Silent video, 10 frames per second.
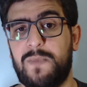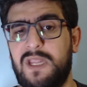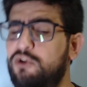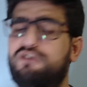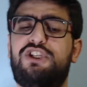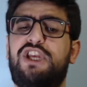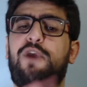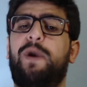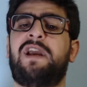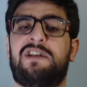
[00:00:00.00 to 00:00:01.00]
You could say
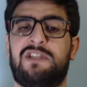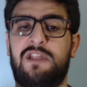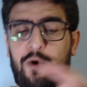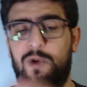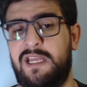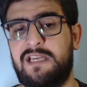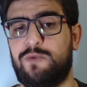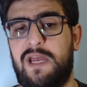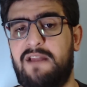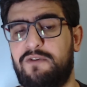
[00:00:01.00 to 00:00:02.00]
wingers in the whole league as
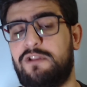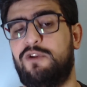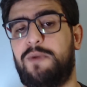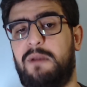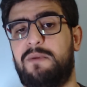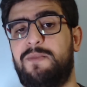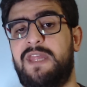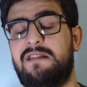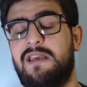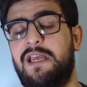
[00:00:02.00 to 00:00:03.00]
well. I've got no problem with
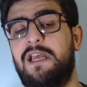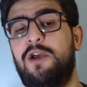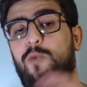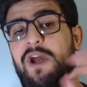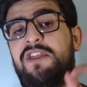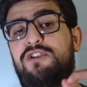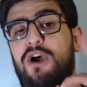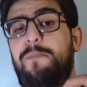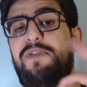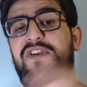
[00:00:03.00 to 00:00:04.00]
that. One of the
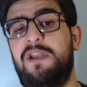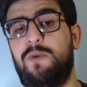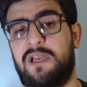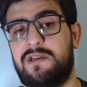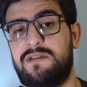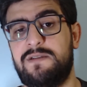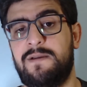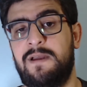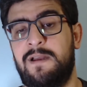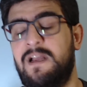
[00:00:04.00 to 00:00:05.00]
top 3 wingers.
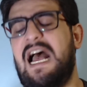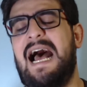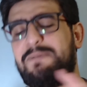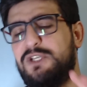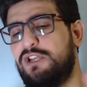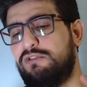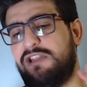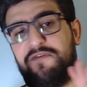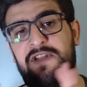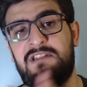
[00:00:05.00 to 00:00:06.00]
Absolutely
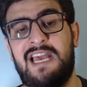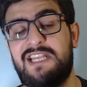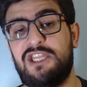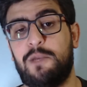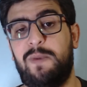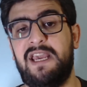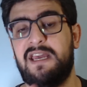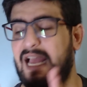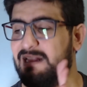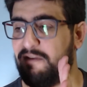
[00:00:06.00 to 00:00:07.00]
fantastic player.
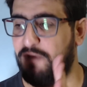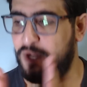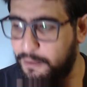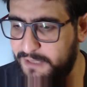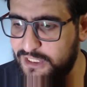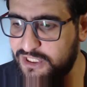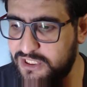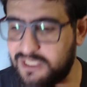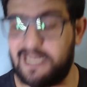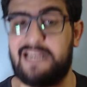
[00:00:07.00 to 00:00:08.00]
Had a phenomenal
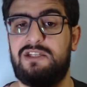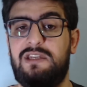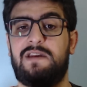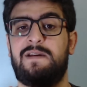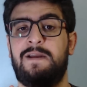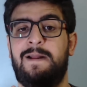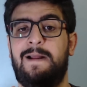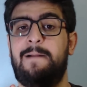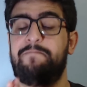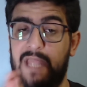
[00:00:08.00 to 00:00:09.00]
season last year.
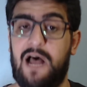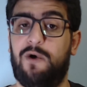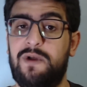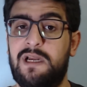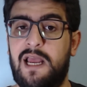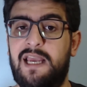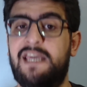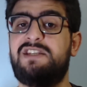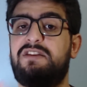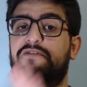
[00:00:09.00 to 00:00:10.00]
Now,
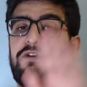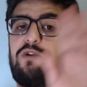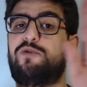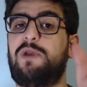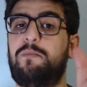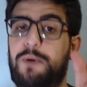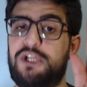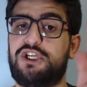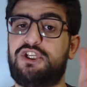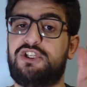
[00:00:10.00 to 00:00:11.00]
here's the difference between
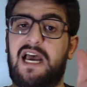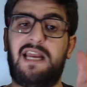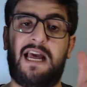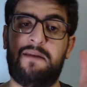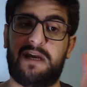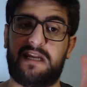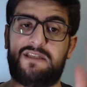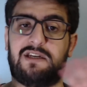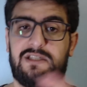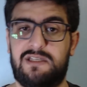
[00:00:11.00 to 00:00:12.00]
Poch's style and
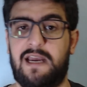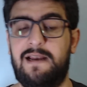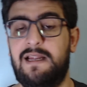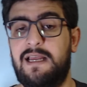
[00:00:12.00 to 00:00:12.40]
Maresca's style.